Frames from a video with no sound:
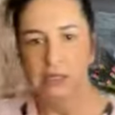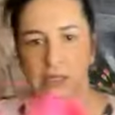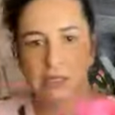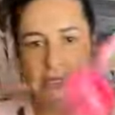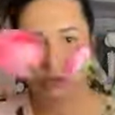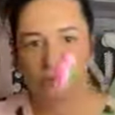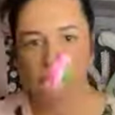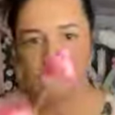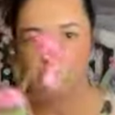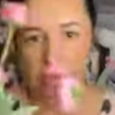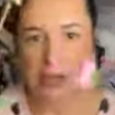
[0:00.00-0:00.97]
These are
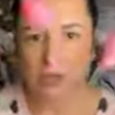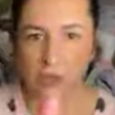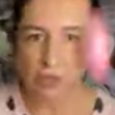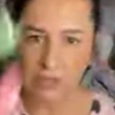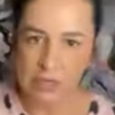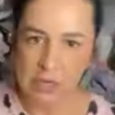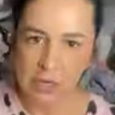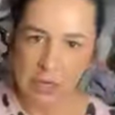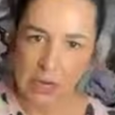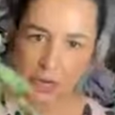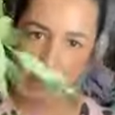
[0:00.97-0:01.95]
from Michael's, and I
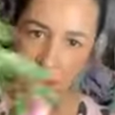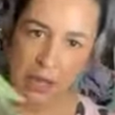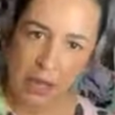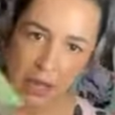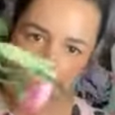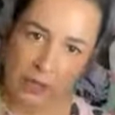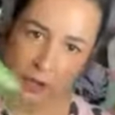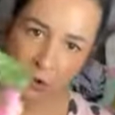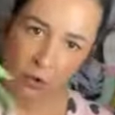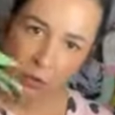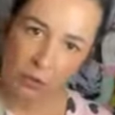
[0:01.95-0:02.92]
like them how
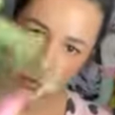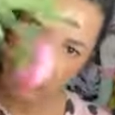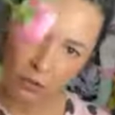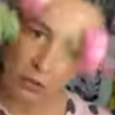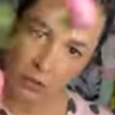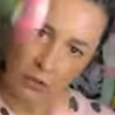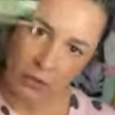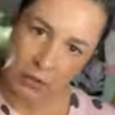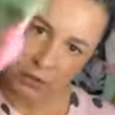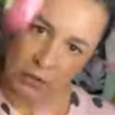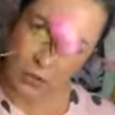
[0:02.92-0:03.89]
they're,
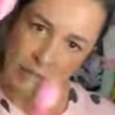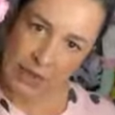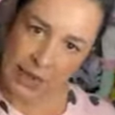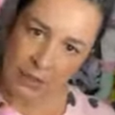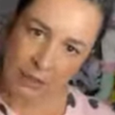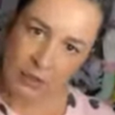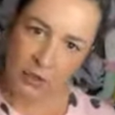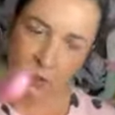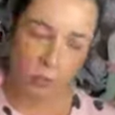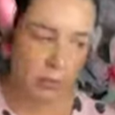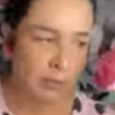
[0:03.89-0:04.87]
you know, dangly
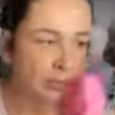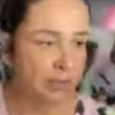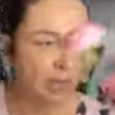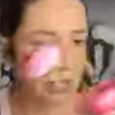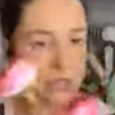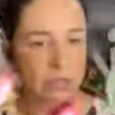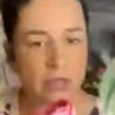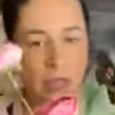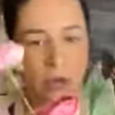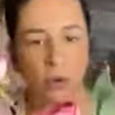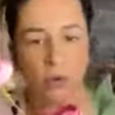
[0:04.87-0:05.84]
and whimsy.
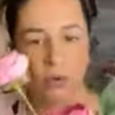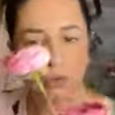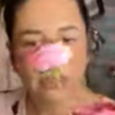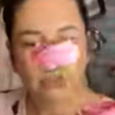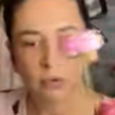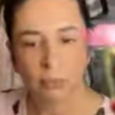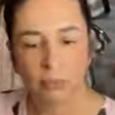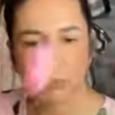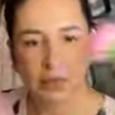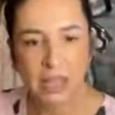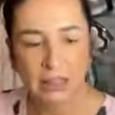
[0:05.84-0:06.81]
So these are,
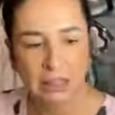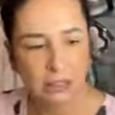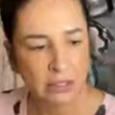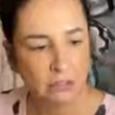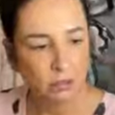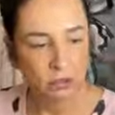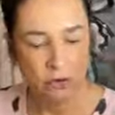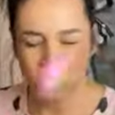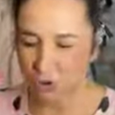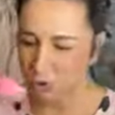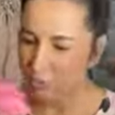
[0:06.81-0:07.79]
I think these are
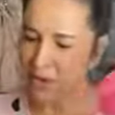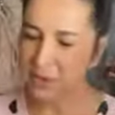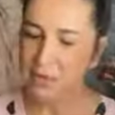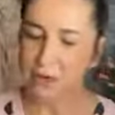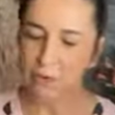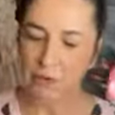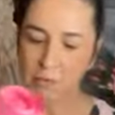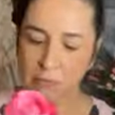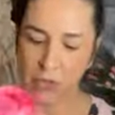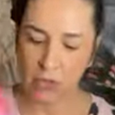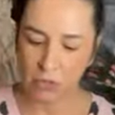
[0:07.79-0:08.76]
new maybe from
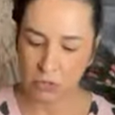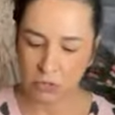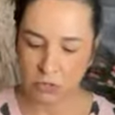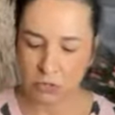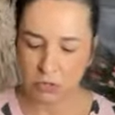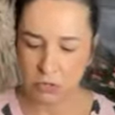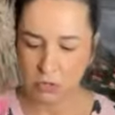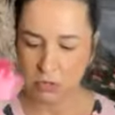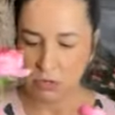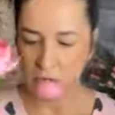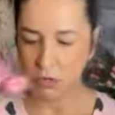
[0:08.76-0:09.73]
Michael's,
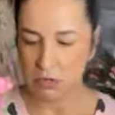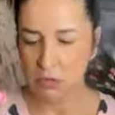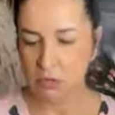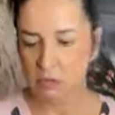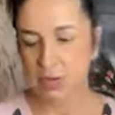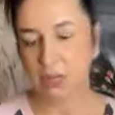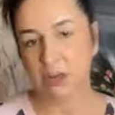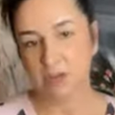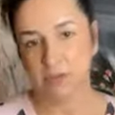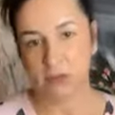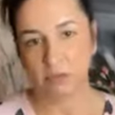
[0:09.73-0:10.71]
but I
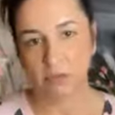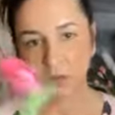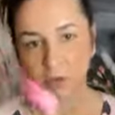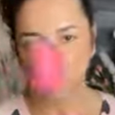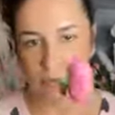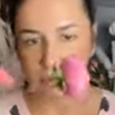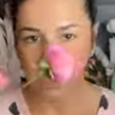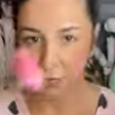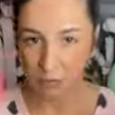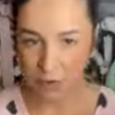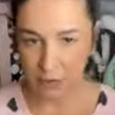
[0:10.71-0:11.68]
love them. So
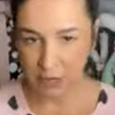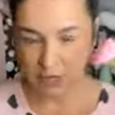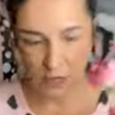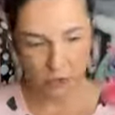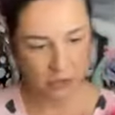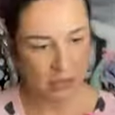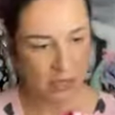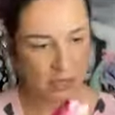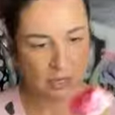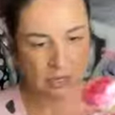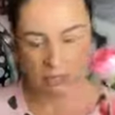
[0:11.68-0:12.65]
I might use
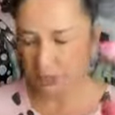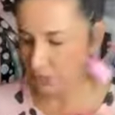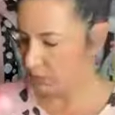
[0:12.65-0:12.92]
these.